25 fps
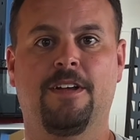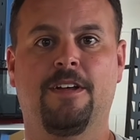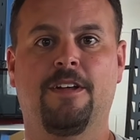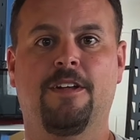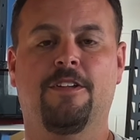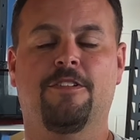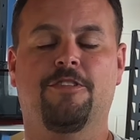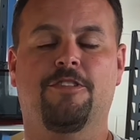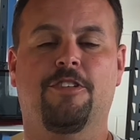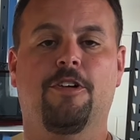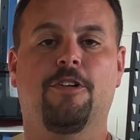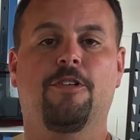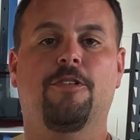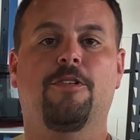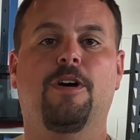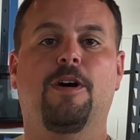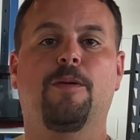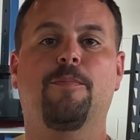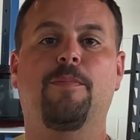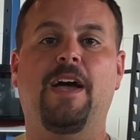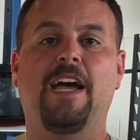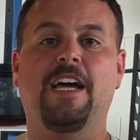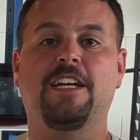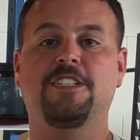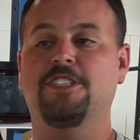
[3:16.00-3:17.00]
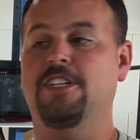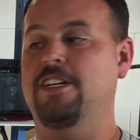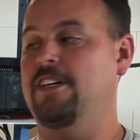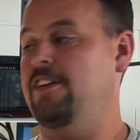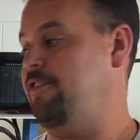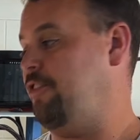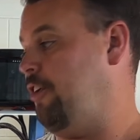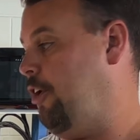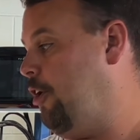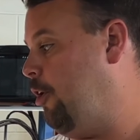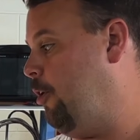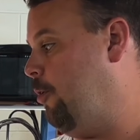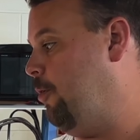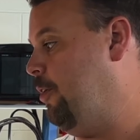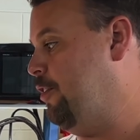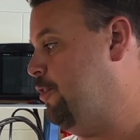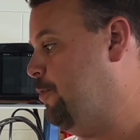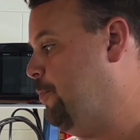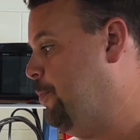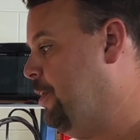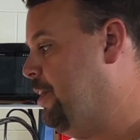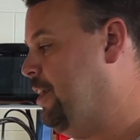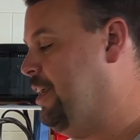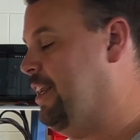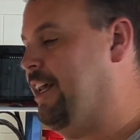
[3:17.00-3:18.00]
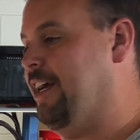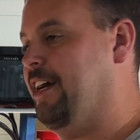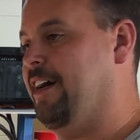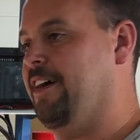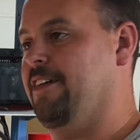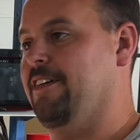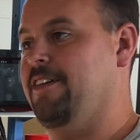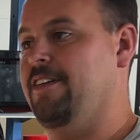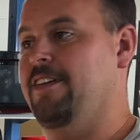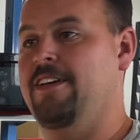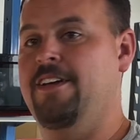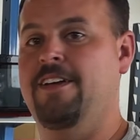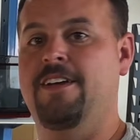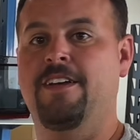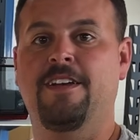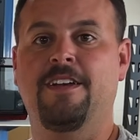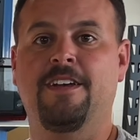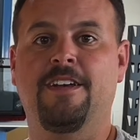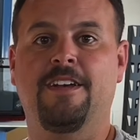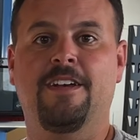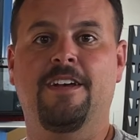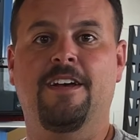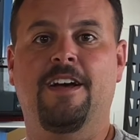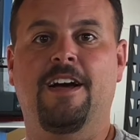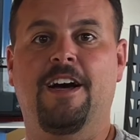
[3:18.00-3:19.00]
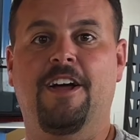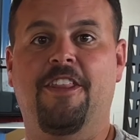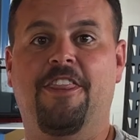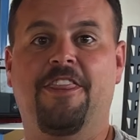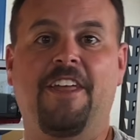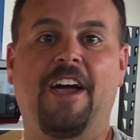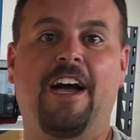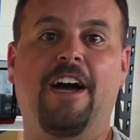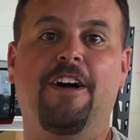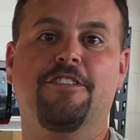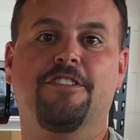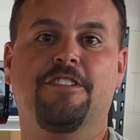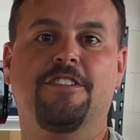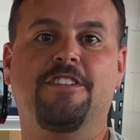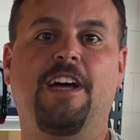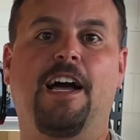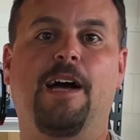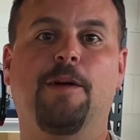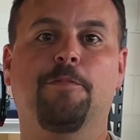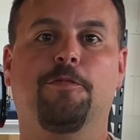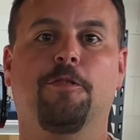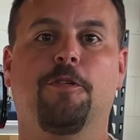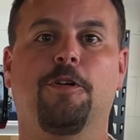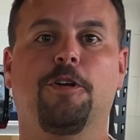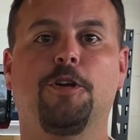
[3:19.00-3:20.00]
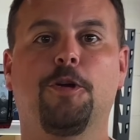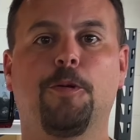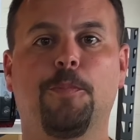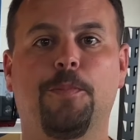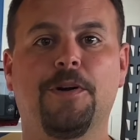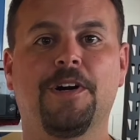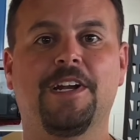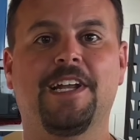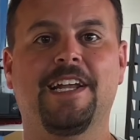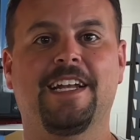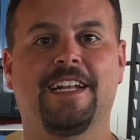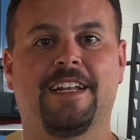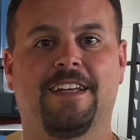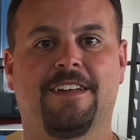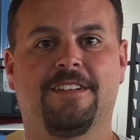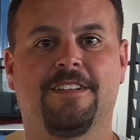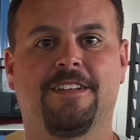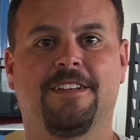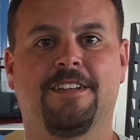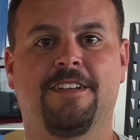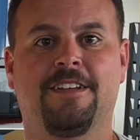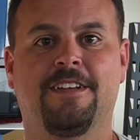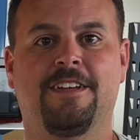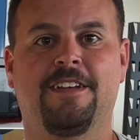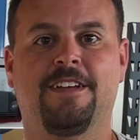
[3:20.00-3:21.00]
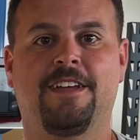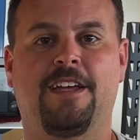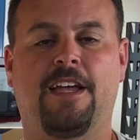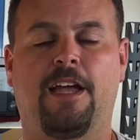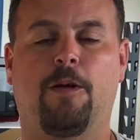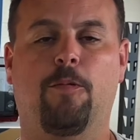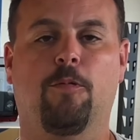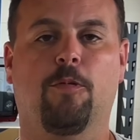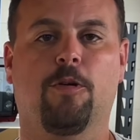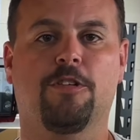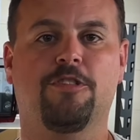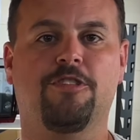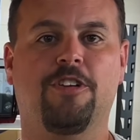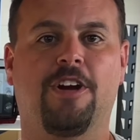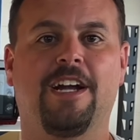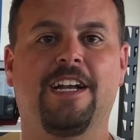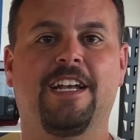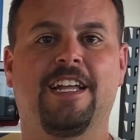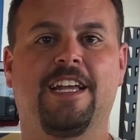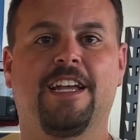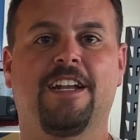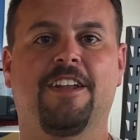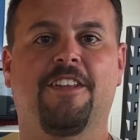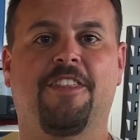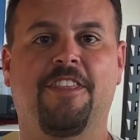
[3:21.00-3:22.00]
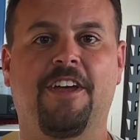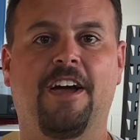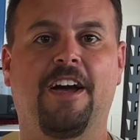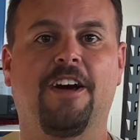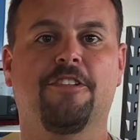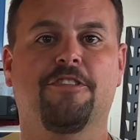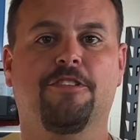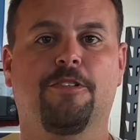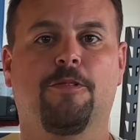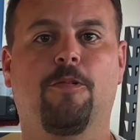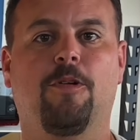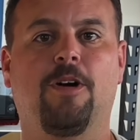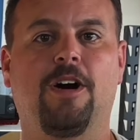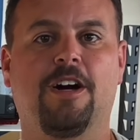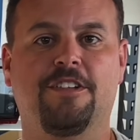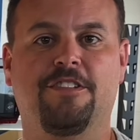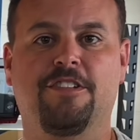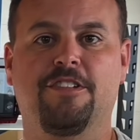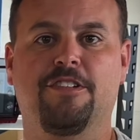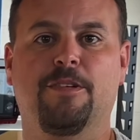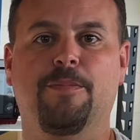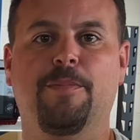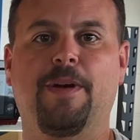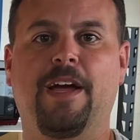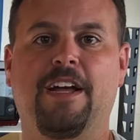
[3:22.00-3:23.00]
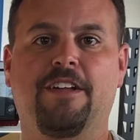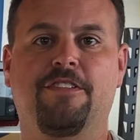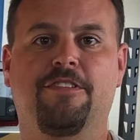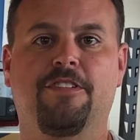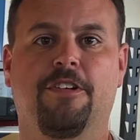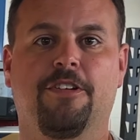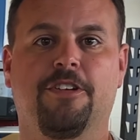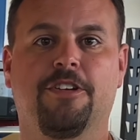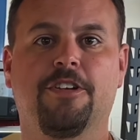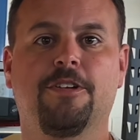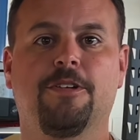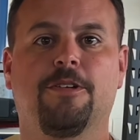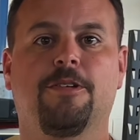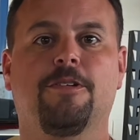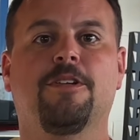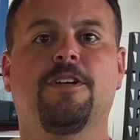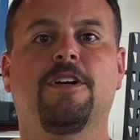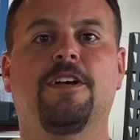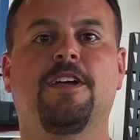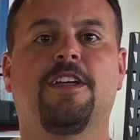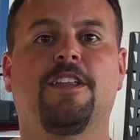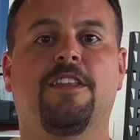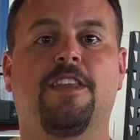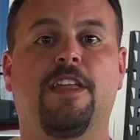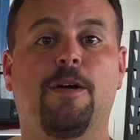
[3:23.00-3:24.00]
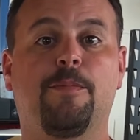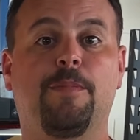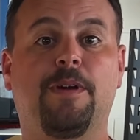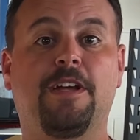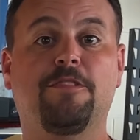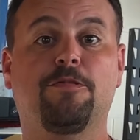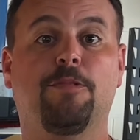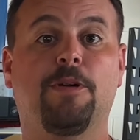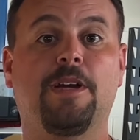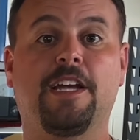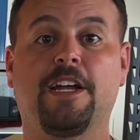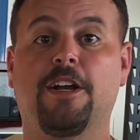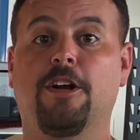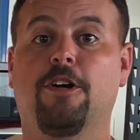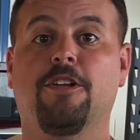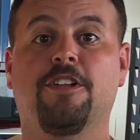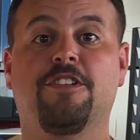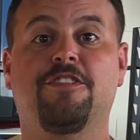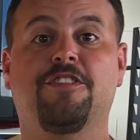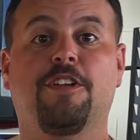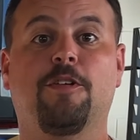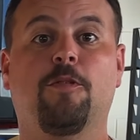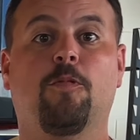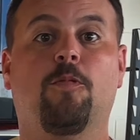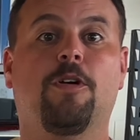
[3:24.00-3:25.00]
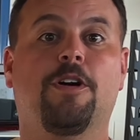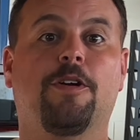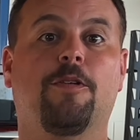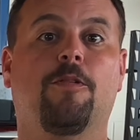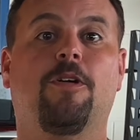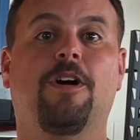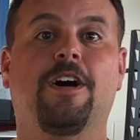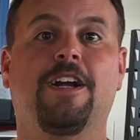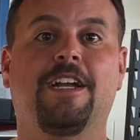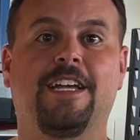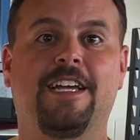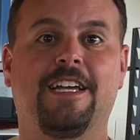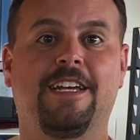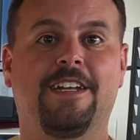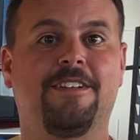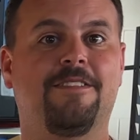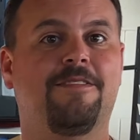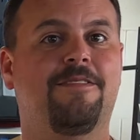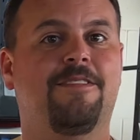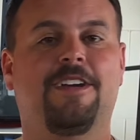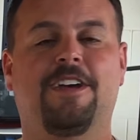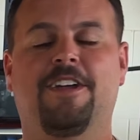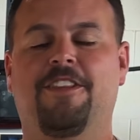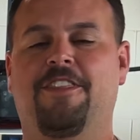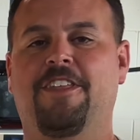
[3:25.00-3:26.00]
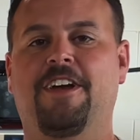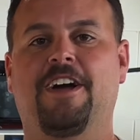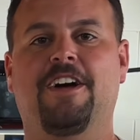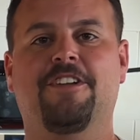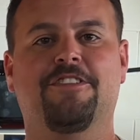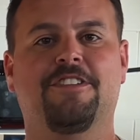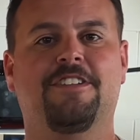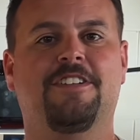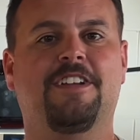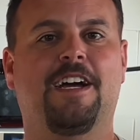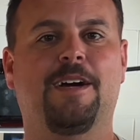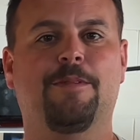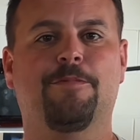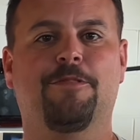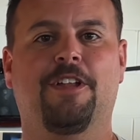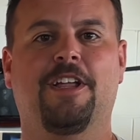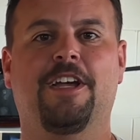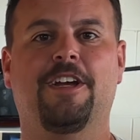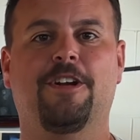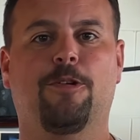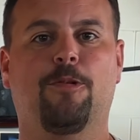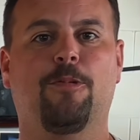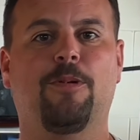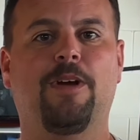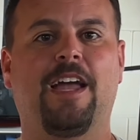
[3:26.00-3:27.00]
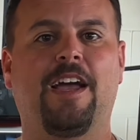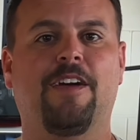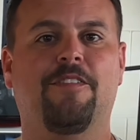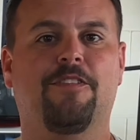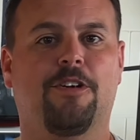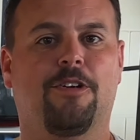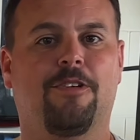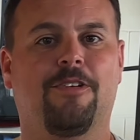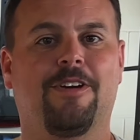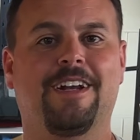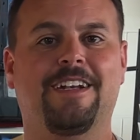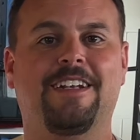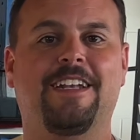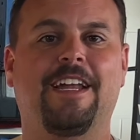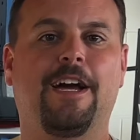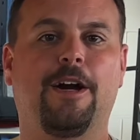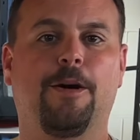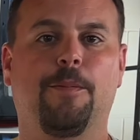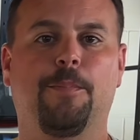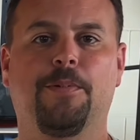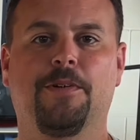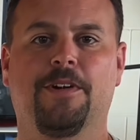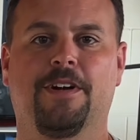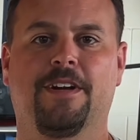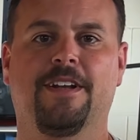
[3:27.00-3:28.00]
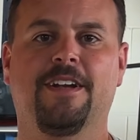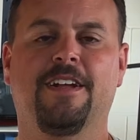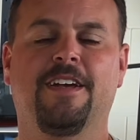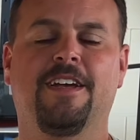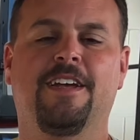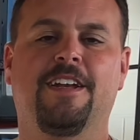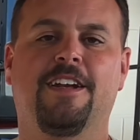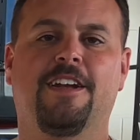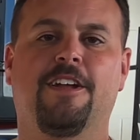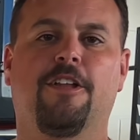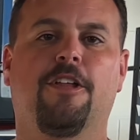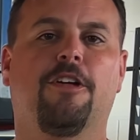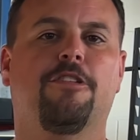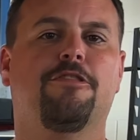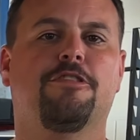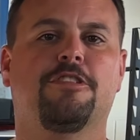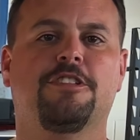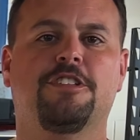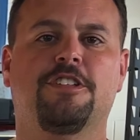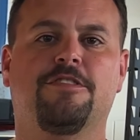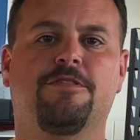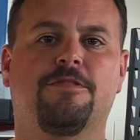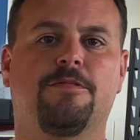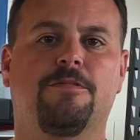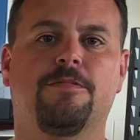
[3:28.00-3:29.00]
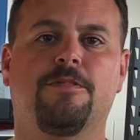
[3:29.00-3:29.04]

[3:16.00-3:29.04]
So imagine it's always putting out 1,000 times what you put in it, and we're trying to get 1,000 watts as the max it'll do. That means we can only send 1 watt in, 1,000 times later we have the correct output. Now those are just